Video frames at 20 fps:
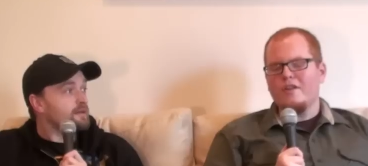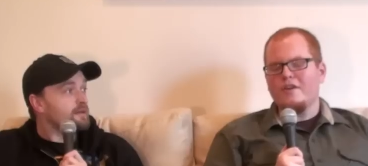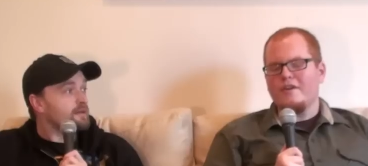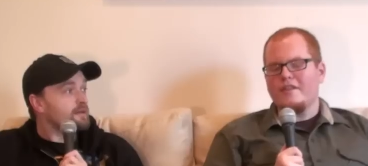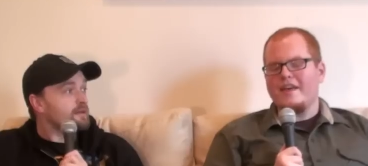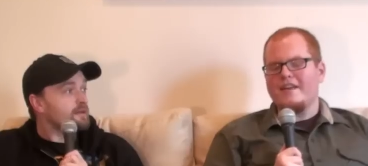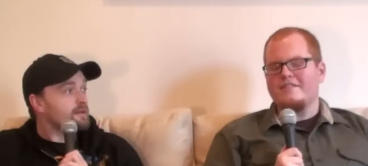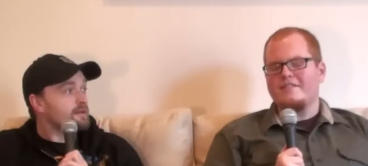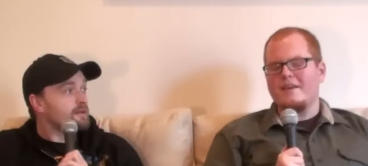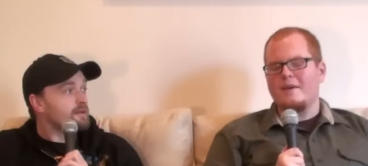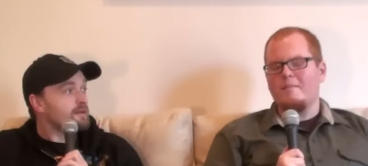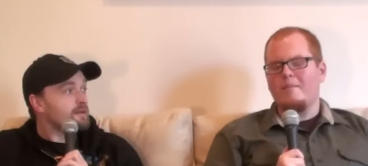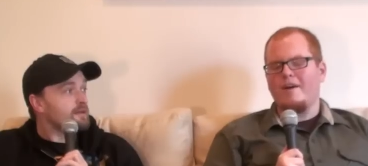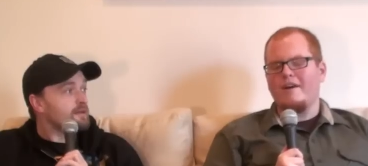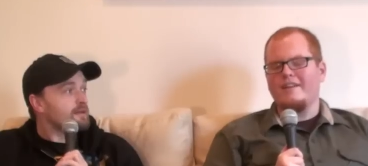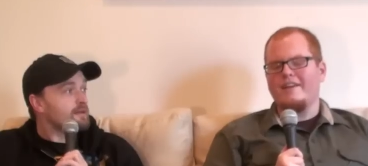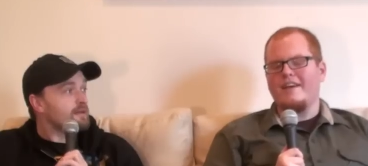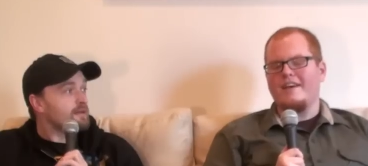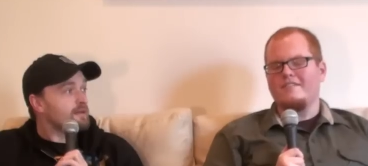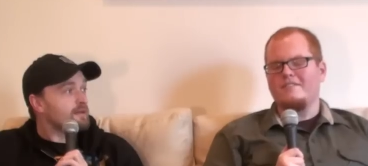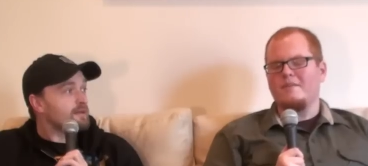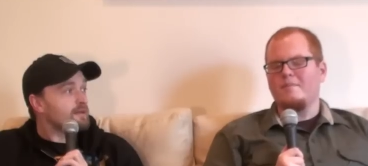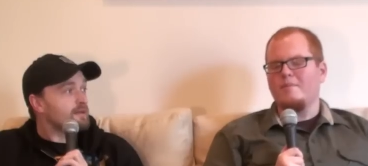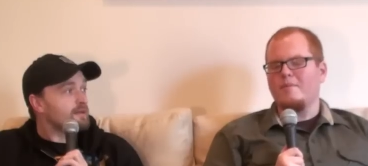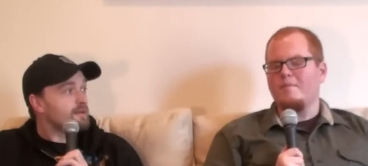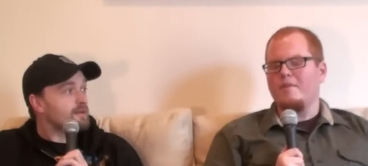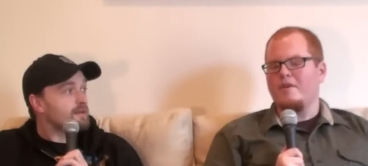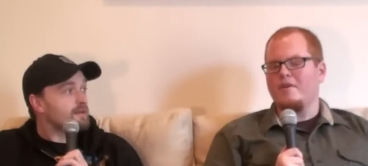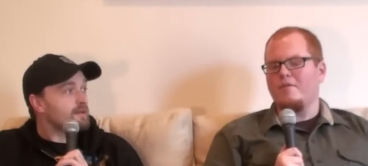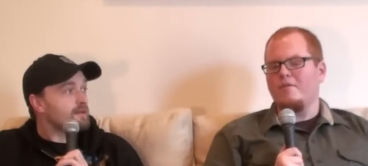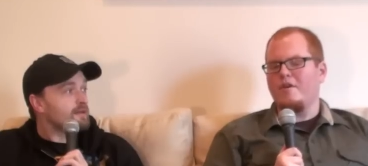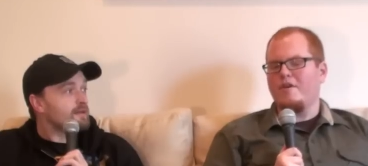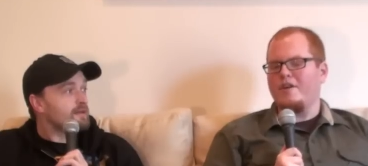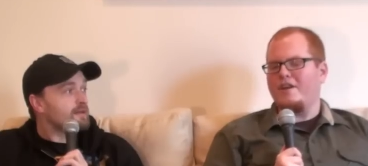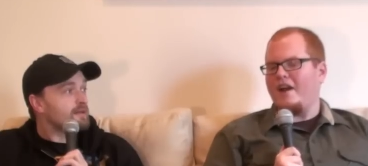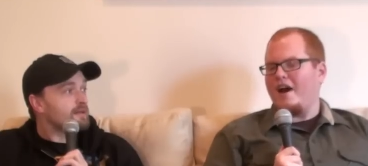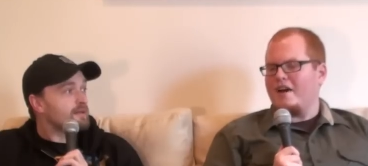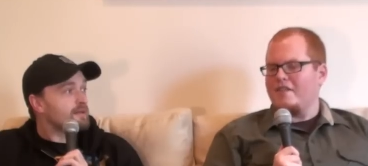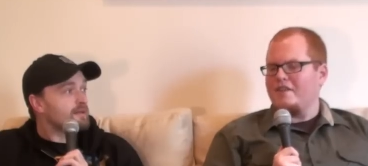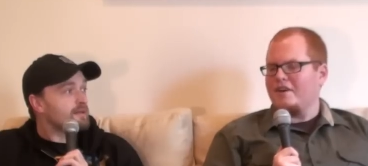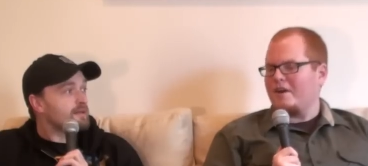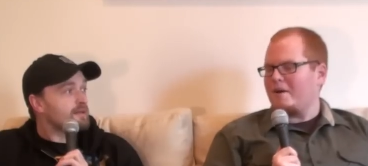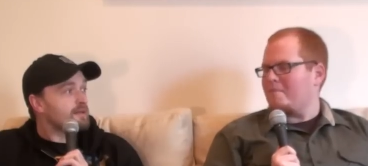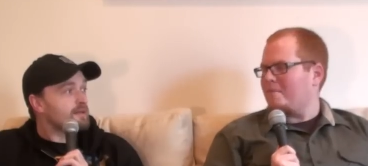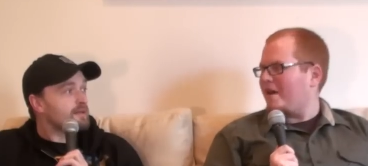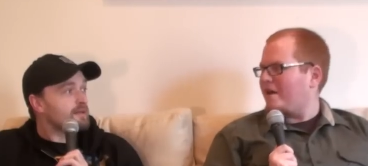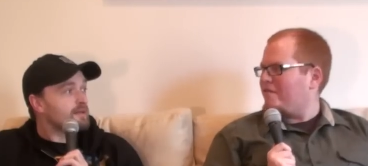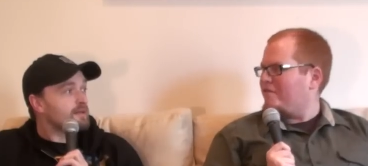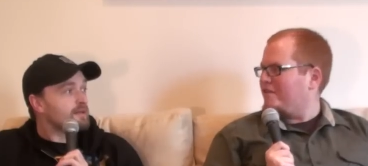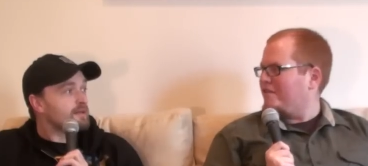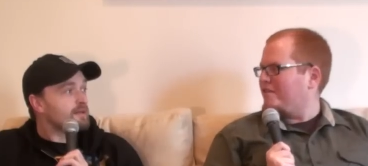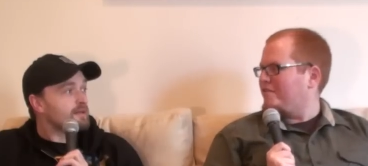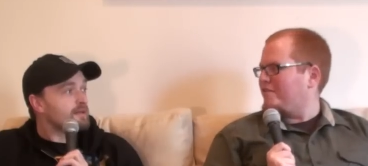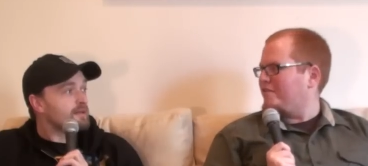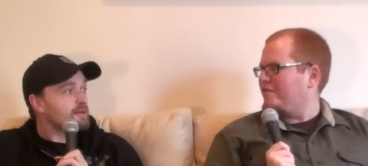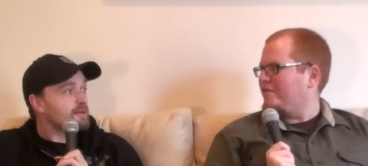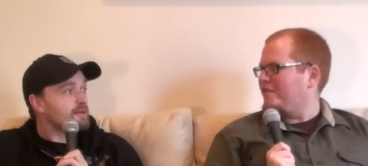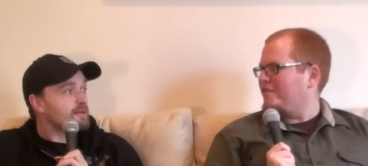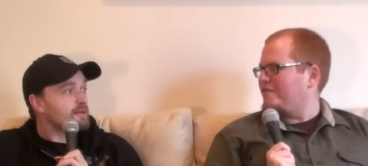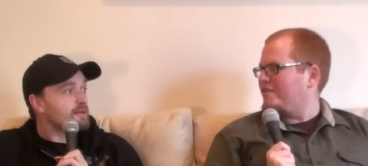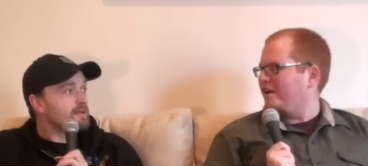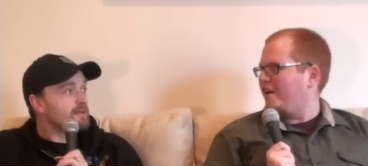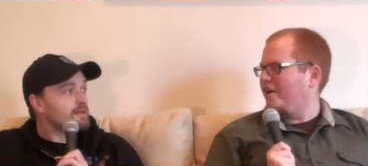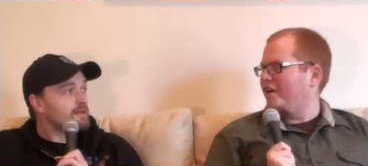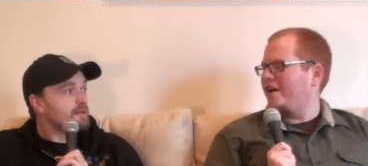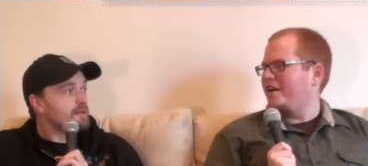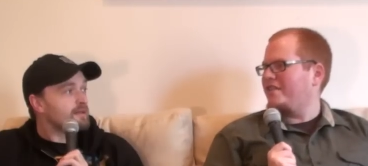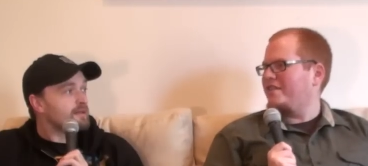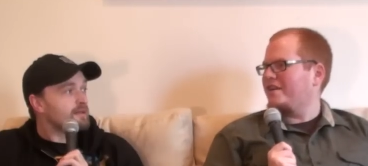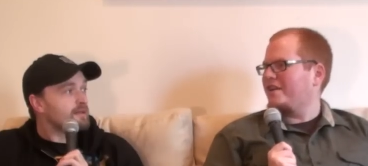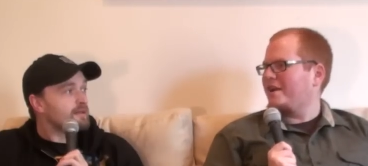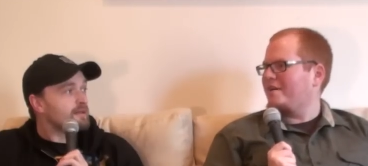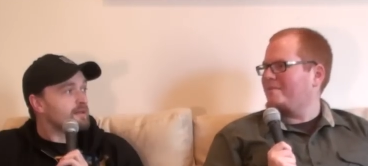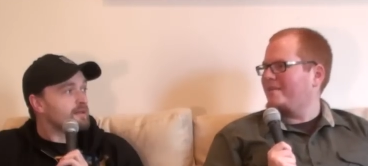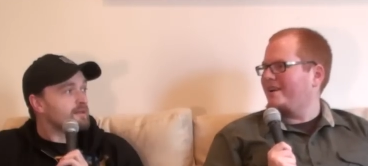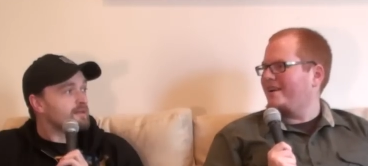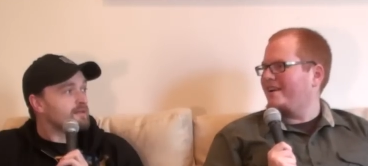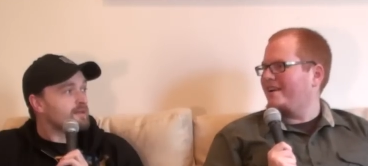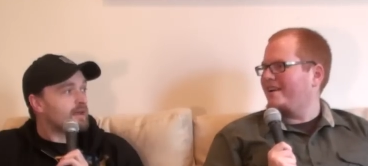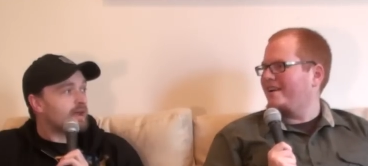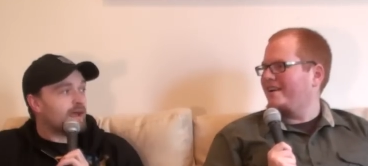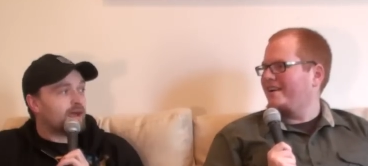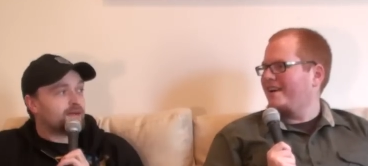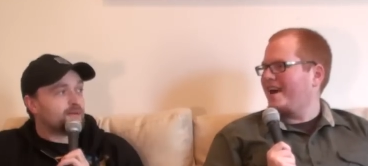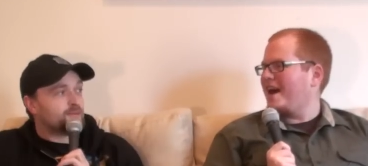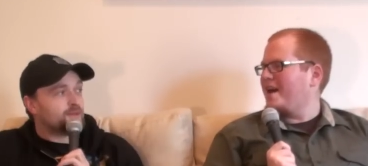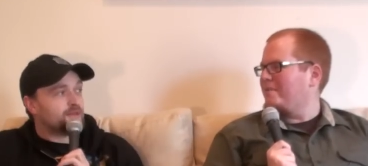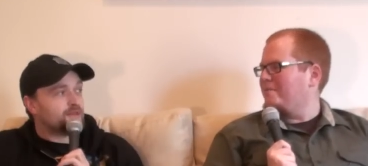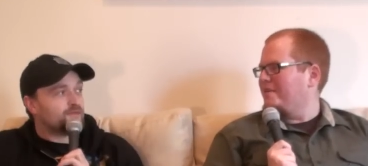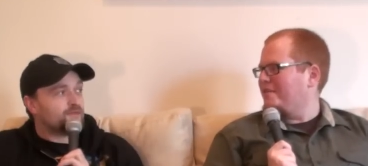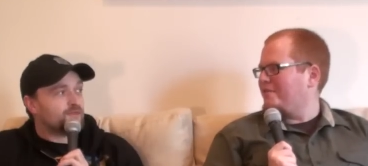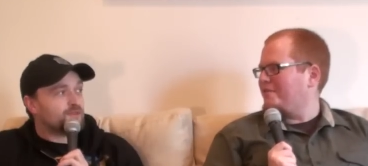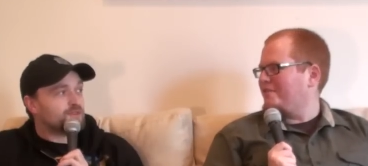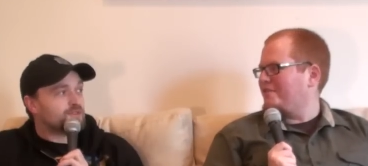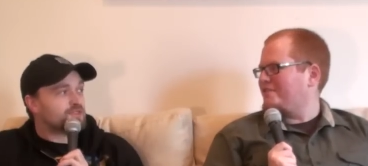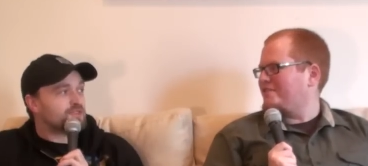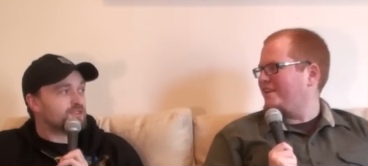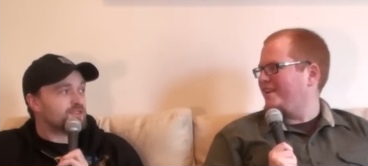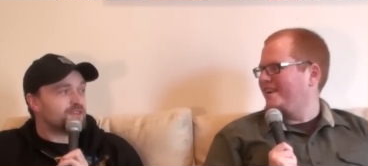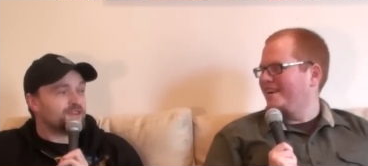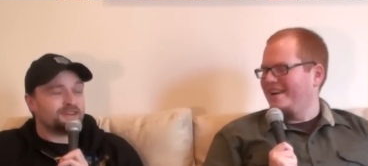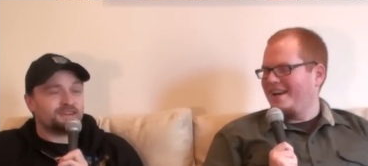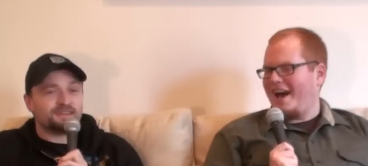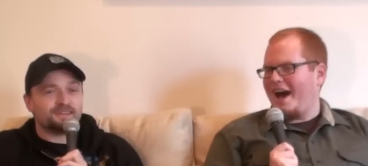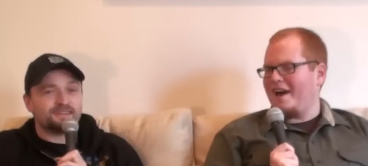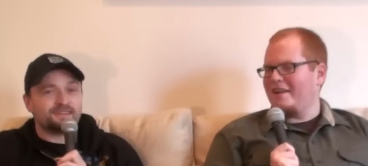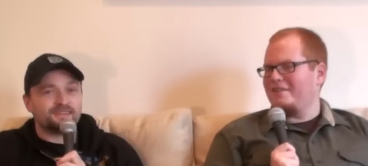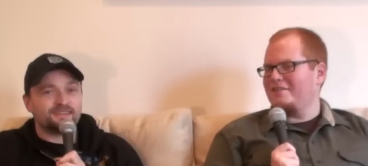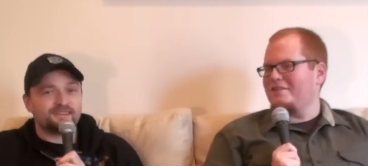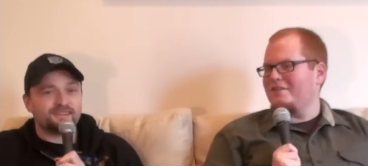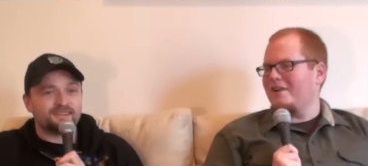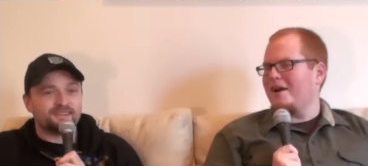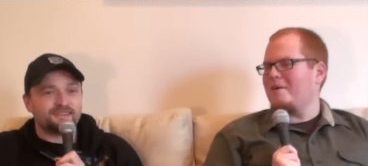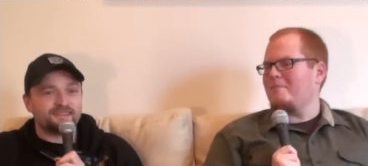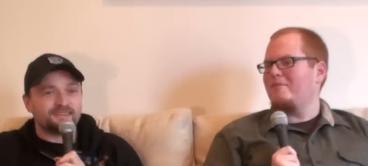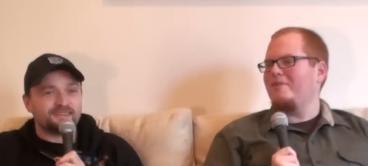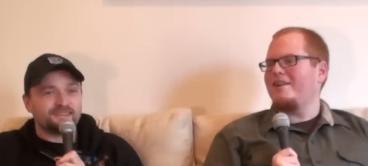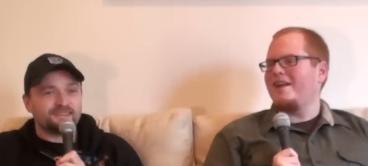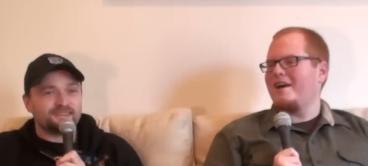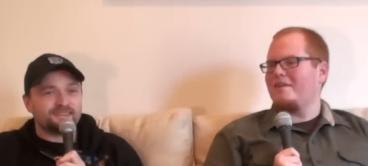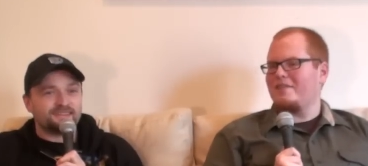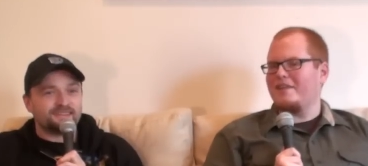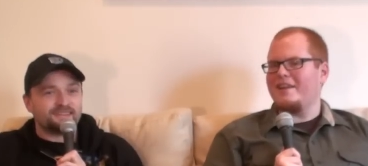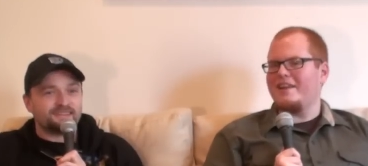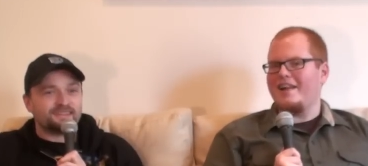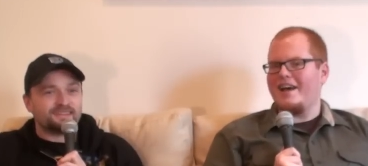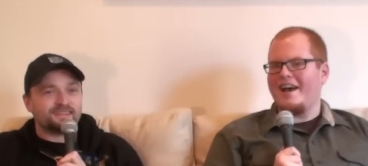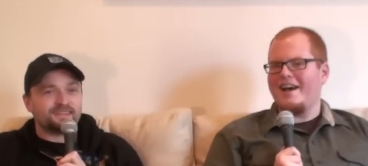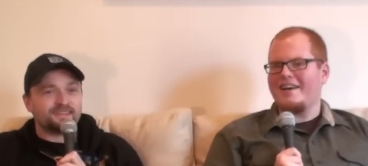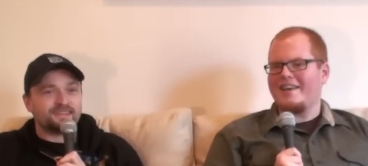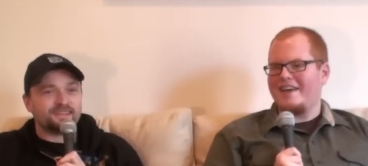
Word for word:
Speaker 1: earlier in that same podcast somebody wrote in I think I'm Kevin in the future or I think I'm uh, Adam in the future, yeah. How did you not point out that